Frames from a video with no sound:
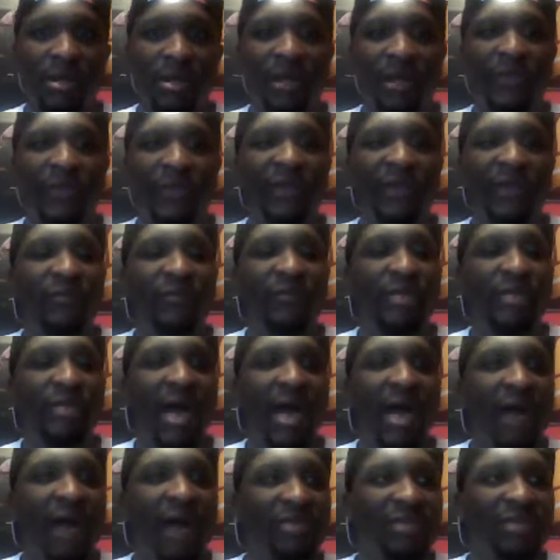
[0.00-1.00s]
I think if you put
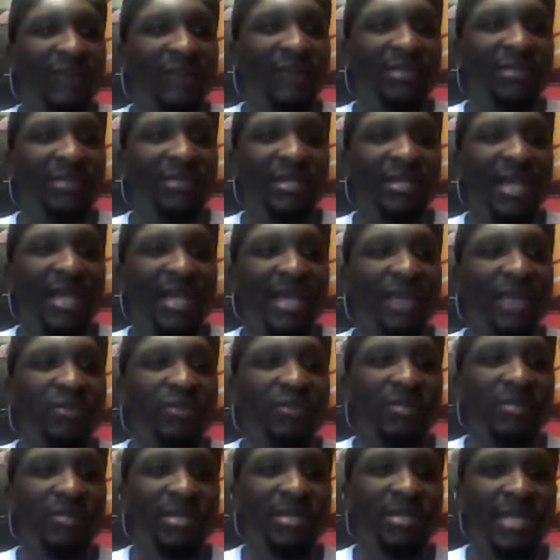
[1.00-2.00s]
Al Jefferson in the game, you
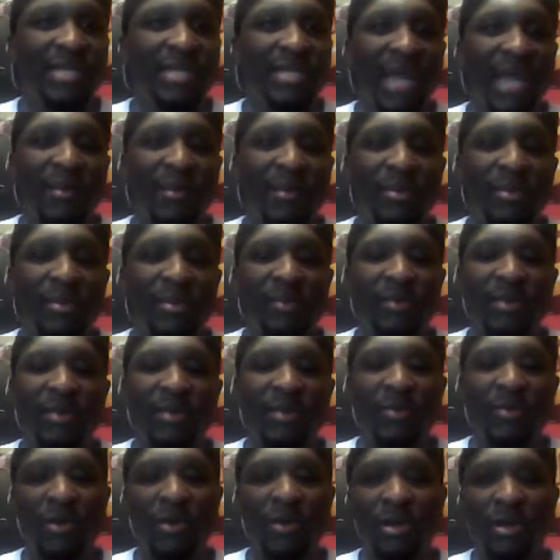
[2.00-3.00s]
can mix the game up a little bit
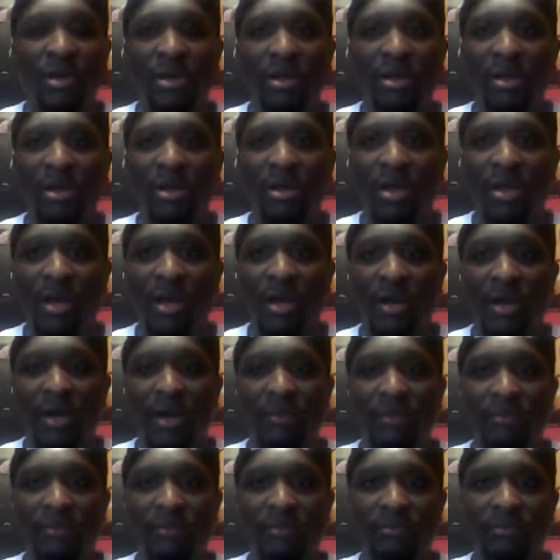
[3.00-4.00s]
more.
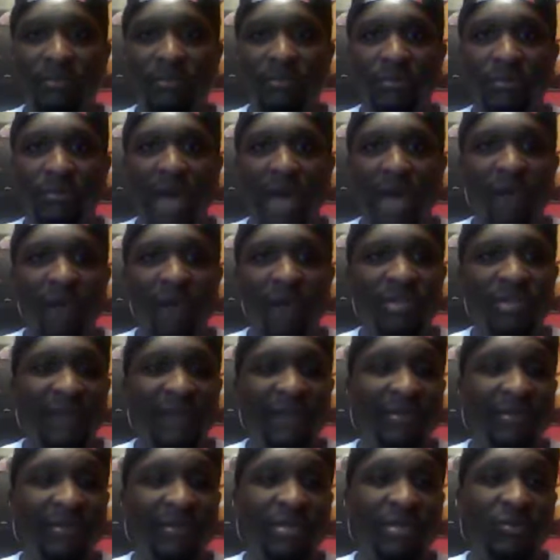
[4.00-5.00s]
Um, Al
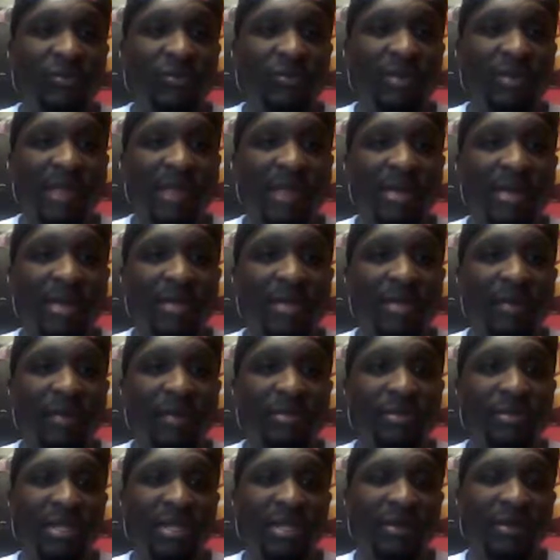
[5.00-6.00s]
Jefferson do command a
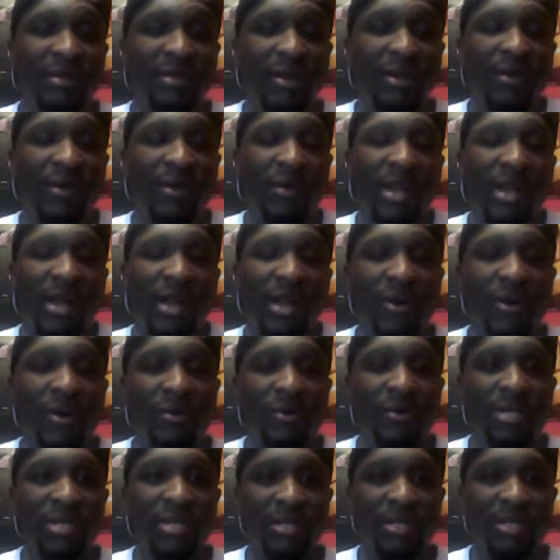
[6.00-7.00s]
double team. I don't care how
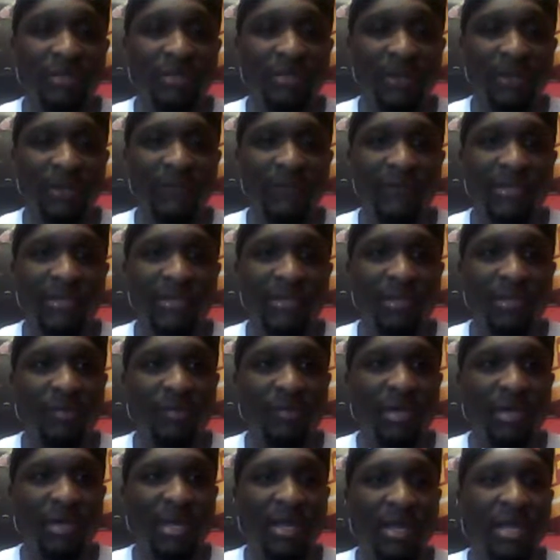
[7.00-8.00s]
old he is. I'll say if he's slow,
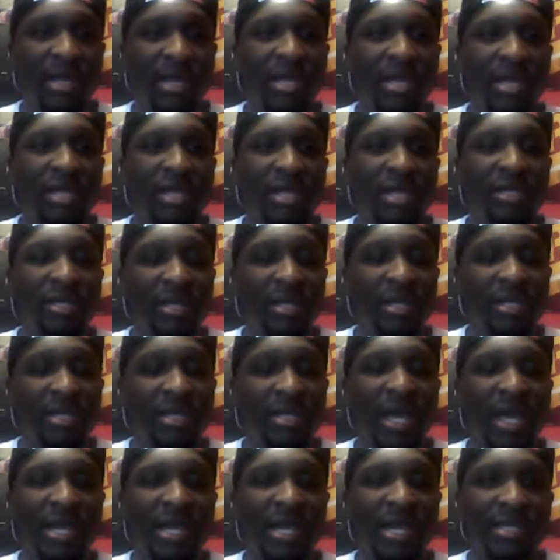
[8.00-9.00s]
but his hook
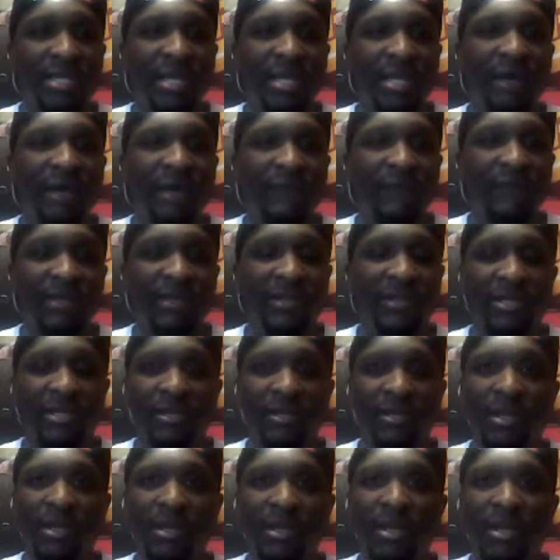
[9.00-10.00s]
shot is efficient.